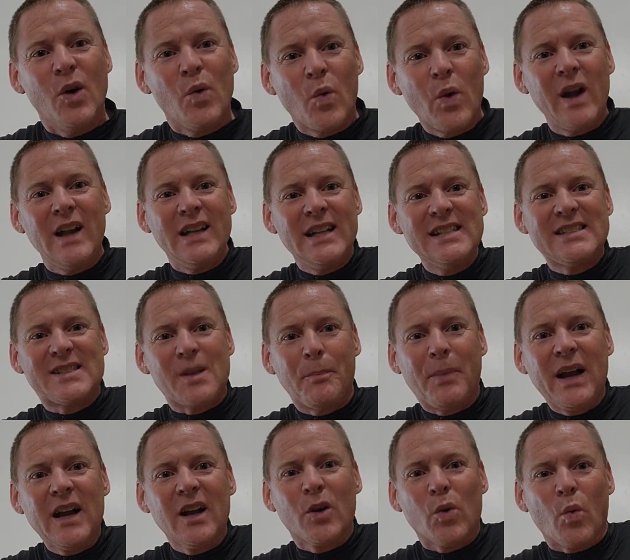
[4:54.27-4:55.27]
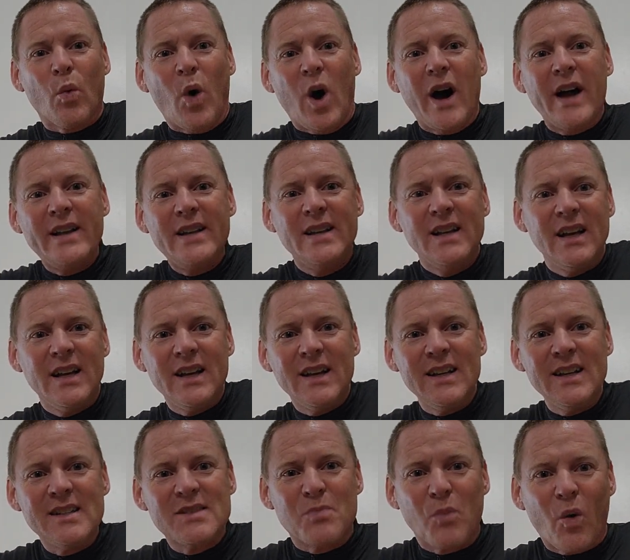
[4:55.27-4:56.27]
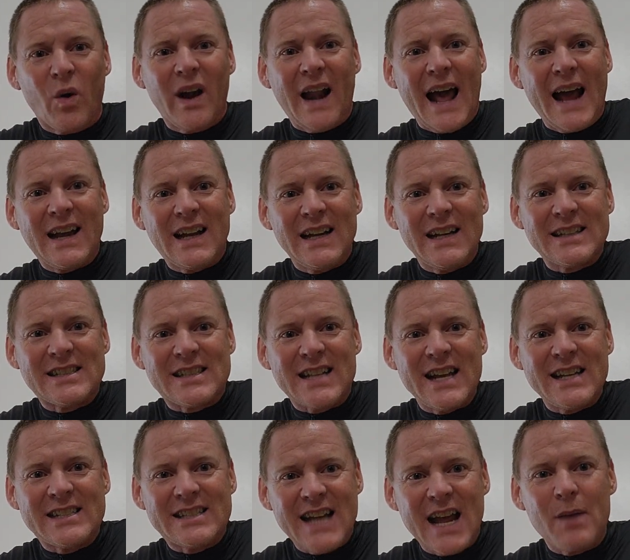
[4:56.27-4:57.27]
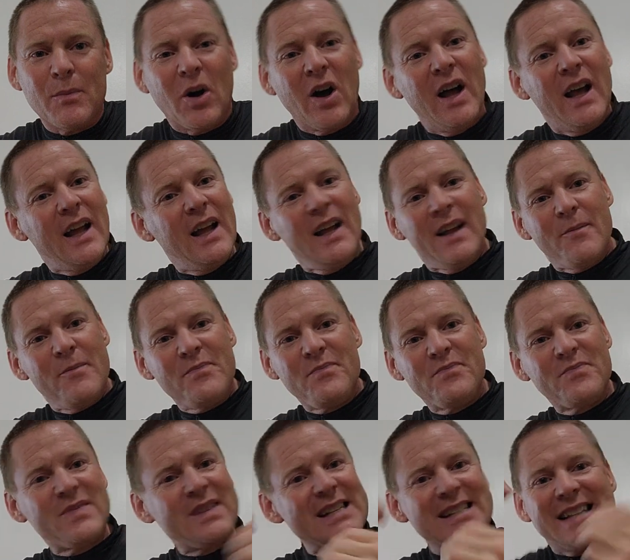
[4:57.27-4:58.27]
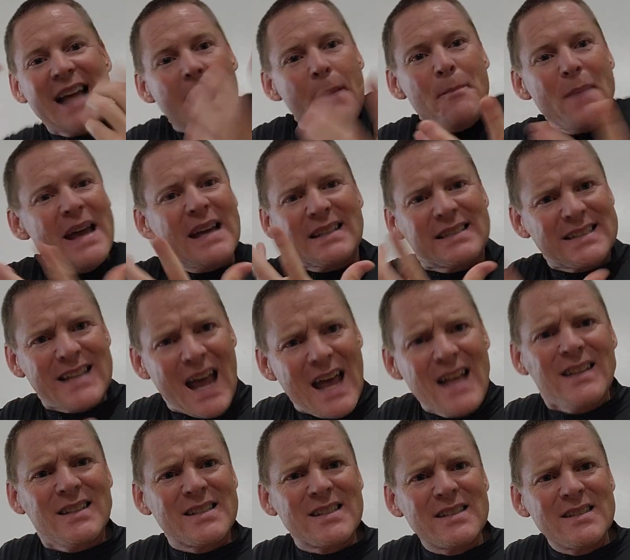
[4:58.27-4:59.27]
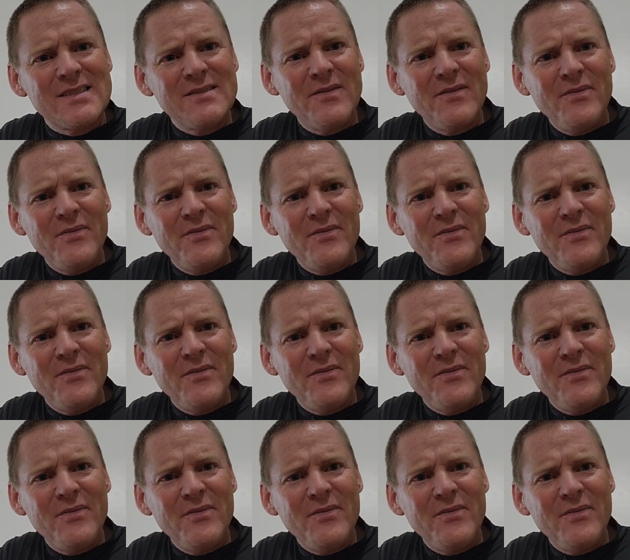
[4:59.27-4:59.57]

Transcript: where at least the bigger one is more likely to stay stable. Does that make sense?